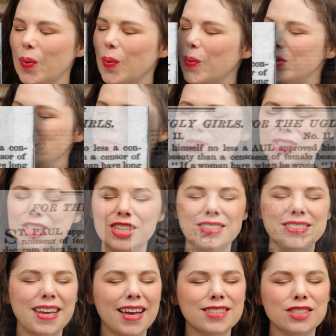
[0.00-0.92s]
which was
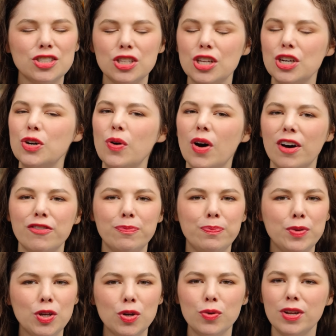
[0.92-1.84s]
just a slew of
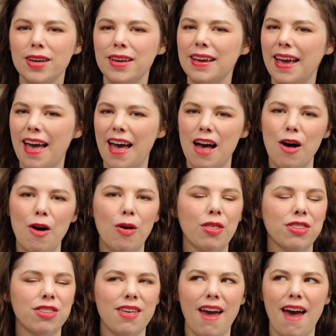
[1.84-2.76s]
beauty,
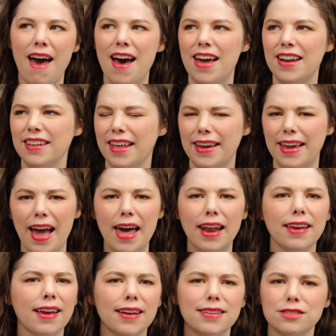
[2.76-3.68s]
health, and like
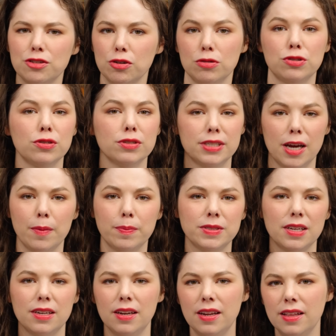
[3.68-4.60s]
etiquette social
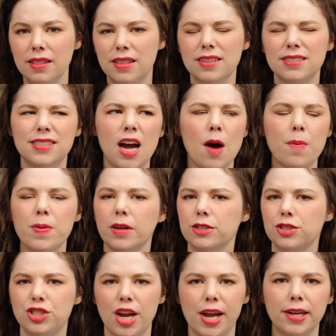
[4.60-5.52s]
tips. And the
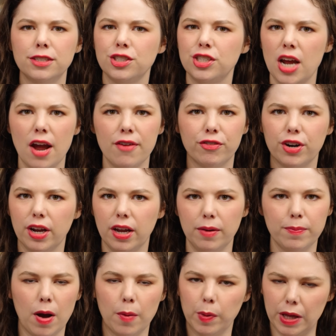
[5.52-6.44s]
topics changed every
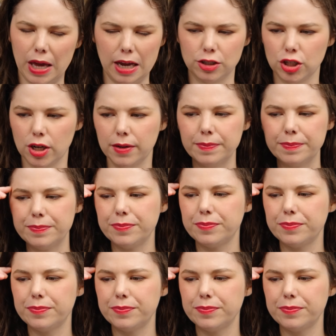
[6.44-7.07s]
publication.